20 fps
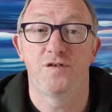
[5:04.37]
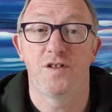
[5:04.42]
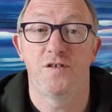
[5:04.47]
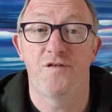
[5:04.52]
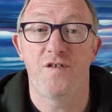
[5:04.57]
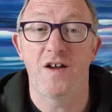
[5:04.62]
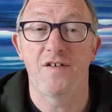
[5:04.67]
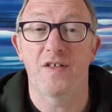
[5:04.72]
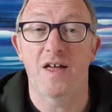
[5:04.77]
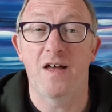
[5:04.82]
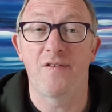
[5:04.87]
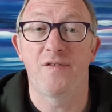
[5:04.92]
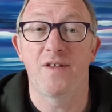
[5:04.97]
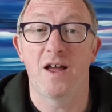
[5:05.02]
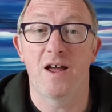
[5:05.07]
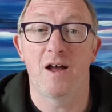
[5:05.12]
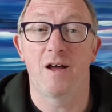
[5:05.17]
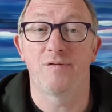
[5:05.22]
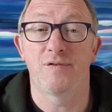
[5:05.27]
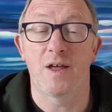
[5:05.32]
for the faith and
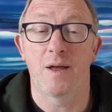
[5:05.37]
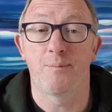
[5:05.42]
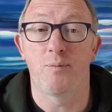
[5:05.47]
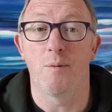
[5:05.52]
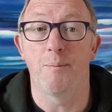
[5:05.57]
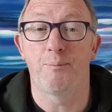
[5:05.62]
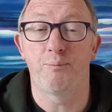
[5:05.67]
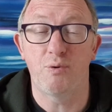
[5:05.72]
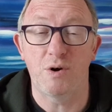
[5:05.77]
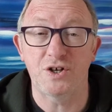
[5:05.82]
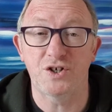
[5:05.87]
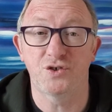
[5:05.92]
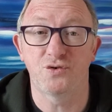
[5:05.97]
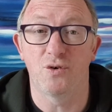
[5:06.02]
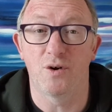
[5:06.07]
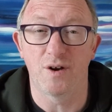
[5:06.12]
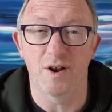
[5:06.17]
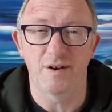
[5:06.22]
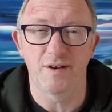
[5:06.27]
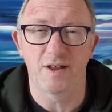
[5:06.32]
they they put pressure
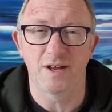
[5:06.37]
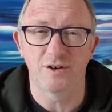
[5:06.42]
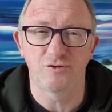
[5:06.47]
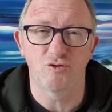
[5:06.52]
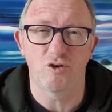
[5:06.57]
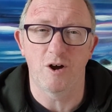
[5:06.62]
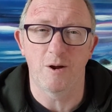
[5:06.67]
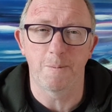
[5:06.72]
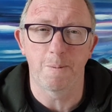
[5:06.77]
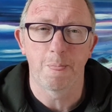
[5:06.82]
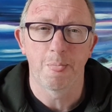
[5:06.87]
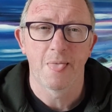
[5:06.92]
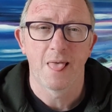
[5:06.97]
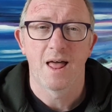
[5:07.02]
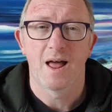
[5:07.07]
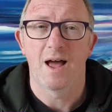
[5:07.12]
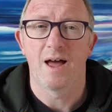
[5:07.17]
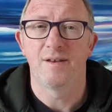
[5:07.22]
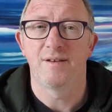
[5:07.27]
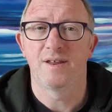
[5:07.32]
on and they try and
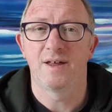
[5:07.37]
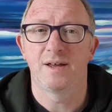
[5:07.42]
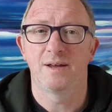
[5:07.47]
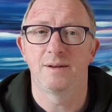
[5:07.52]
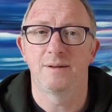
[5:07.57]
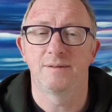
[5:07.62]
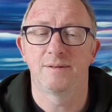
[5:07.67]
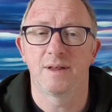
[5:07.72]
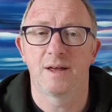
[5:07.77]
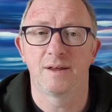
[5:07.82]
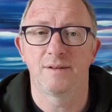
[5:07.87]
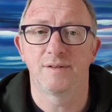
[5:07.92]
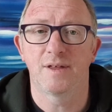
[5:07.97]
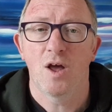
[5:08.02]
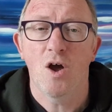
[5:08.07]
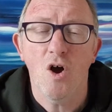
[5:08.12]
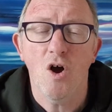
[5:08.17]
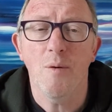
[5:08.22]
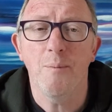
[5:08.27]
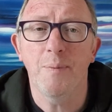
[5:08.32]
and they they, they
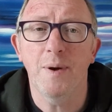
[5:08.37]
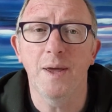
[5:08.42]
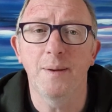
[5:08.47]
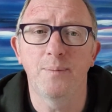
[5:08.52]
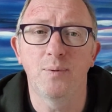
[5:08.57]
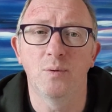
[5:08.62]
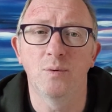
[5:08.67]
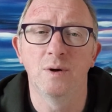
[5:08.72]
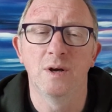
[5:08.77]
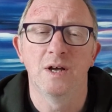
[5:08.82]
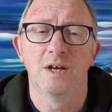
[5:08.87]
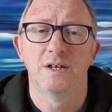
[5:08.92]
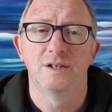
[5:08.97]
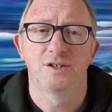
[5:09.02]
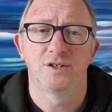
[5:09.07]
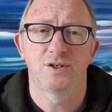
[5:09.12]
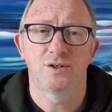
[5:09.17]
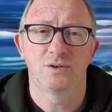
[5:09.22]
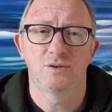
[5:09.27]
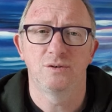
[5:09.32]
hurt people
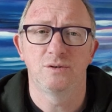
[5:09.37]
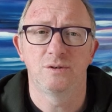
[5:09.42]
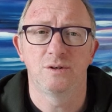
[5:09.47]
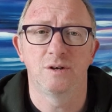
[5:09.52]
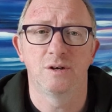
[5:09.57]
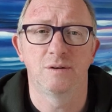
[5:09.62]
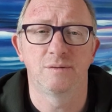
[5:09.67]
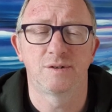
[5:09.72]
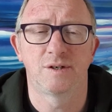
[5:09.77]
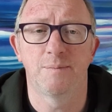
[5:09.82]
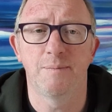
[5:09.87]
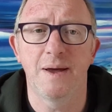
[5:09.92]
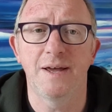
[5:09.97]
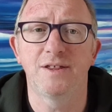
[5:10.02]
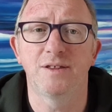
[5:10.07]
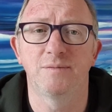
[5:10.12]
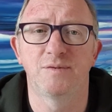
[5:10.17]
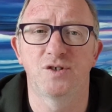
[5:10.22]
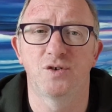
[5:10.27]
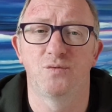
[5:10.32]
to uh, to make
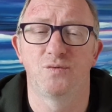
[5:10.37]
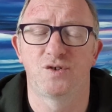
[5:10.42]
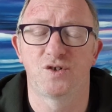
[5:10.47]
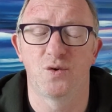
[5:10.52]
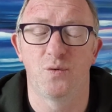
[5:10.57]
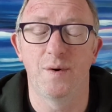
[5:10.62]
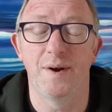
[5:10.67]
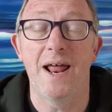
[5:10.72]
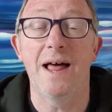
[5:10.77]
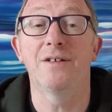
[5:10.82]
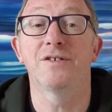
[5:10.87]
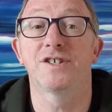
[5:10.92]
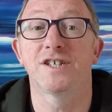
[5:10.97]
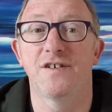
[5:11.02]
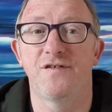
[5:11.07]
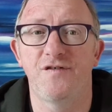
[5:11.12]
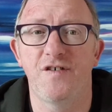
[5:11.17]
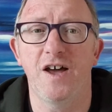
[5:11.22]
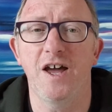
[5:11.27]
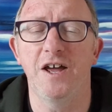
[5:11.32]
them to, to renounce
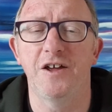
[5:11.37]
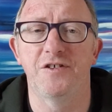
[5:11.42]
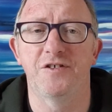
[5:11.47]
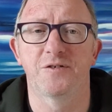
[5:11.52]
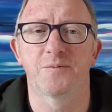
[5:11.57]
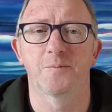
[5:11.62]
their faith